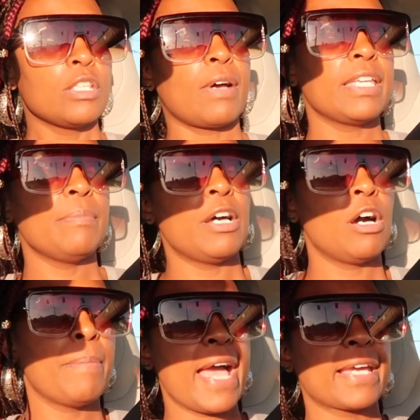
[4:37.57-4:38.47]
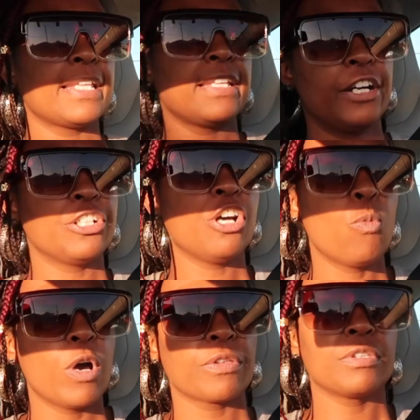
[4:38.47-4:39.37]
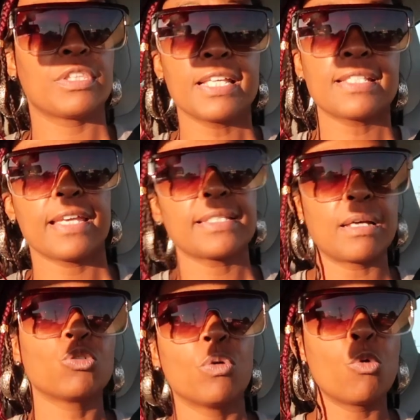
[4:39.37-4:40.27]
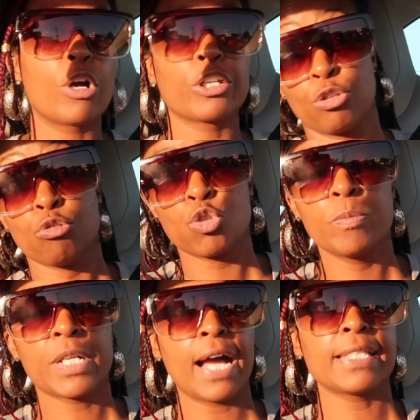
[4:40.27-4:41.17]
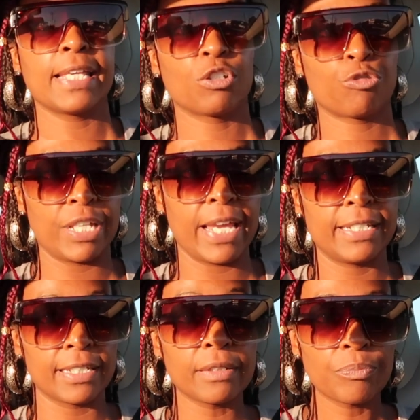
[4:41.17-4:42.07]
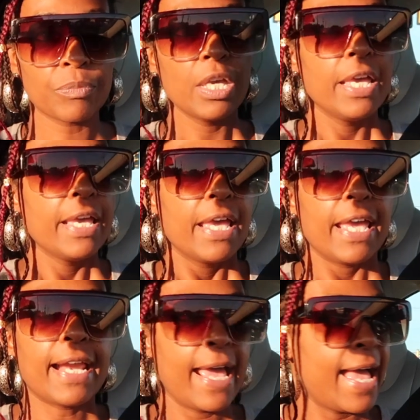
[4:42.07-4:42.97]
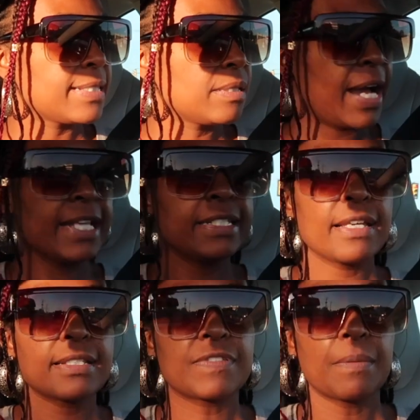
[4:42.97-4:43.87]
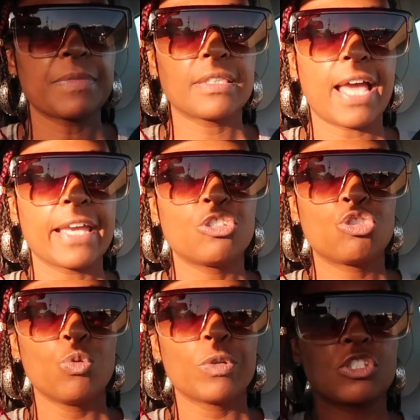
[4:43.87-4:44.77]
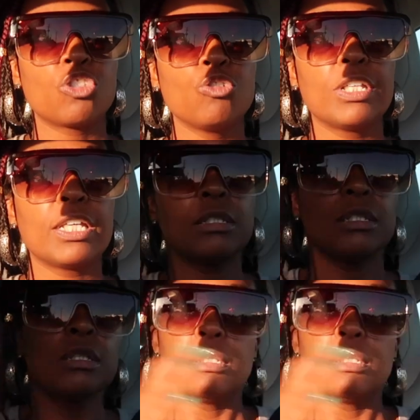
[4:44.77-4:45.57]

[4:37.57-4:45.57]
So I emailed her back and I let her know, well, these days I'm doing more YouTube content creating, and I had some ideas of something that I could do with the student.